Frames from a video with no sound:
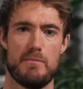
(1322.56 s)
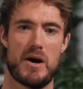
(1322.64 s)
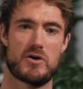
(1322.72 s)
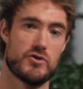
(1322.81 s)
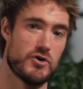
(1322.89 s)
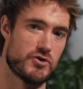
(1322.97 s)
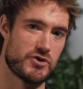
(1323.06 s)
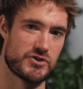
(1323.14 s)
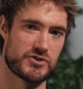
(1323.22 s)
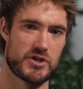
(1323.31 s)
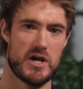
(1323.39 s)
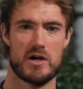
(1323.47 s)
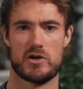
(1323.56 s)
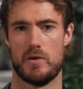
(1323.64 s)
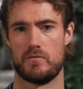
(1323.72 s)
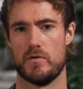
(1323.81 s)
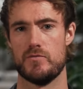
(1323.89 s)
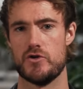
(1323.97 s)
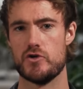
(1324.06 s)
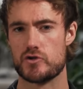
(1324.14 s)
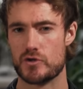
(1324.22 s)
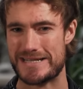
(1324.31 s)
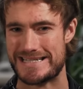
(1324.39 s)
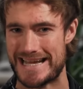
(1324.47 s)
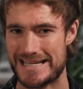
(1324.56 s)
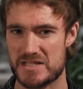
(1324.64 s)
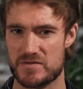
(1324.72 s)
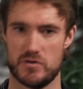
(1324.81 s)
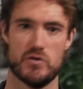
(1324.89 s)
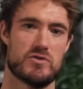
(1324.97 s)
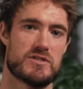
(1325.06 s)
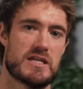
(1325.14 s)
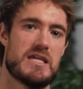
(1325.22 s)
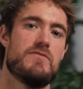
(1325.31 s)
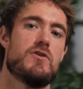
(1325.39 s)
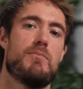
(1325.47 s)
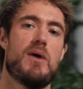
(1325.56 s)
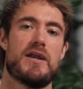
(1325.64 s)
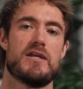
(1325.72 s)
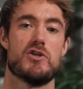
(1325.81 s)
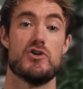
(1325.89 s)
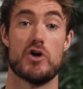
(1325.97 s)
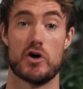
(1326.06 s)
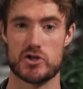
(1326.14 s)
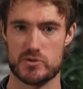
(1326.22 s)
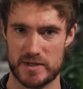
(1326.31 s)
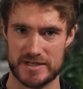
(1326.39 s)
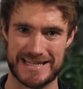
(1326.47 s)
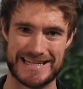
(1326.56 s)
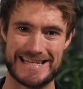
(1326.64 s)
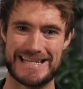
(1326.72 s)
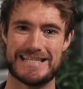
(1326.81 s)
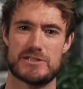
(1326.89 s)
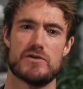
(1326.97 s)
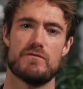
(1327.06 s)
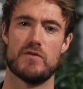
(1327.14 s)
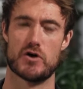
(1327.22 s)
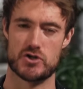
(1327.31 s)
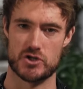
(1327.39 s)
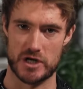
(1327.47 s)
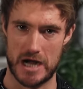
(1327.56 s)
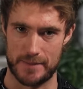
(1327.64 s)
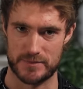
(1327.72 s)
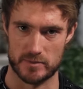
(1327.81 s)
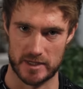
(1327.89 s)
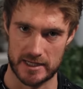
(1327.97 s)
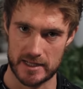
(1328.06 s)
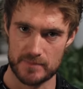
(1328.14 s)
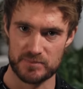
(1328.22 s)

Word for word: Micronutrients come from nutrient dense foods that give your body the nourishment it needs to function optimally.